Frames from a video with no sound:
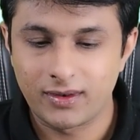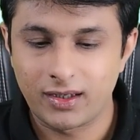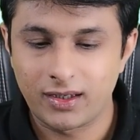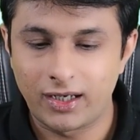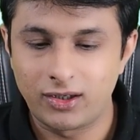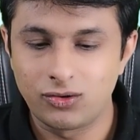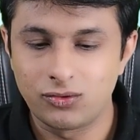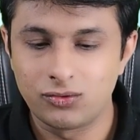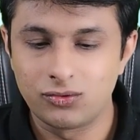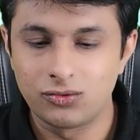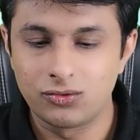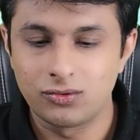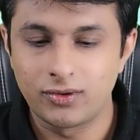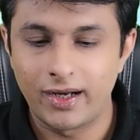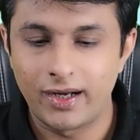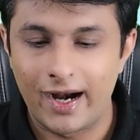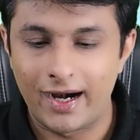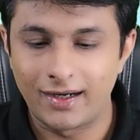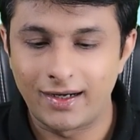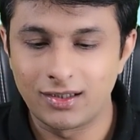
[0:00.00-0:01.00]
Can you
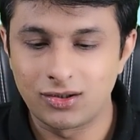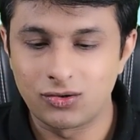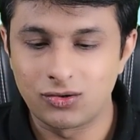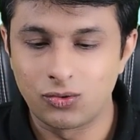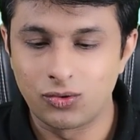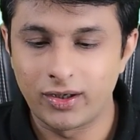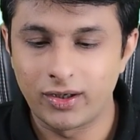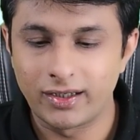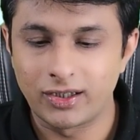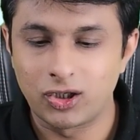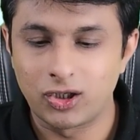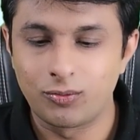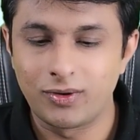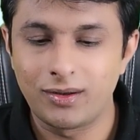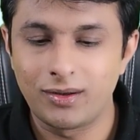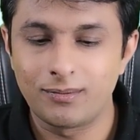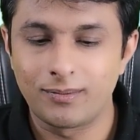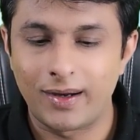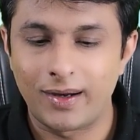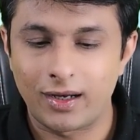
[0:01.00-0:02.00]
add the code and give
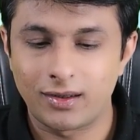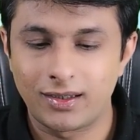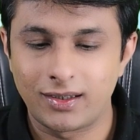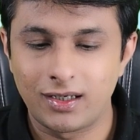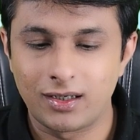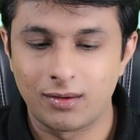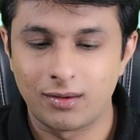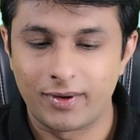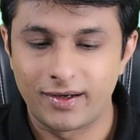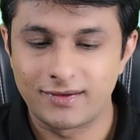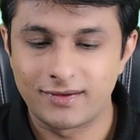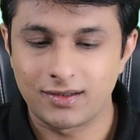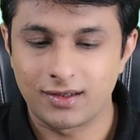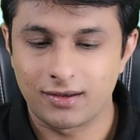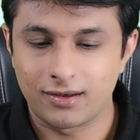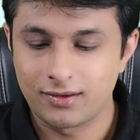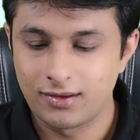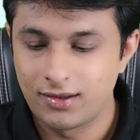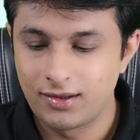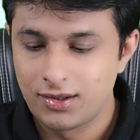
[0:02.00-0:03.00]
me back the comments here?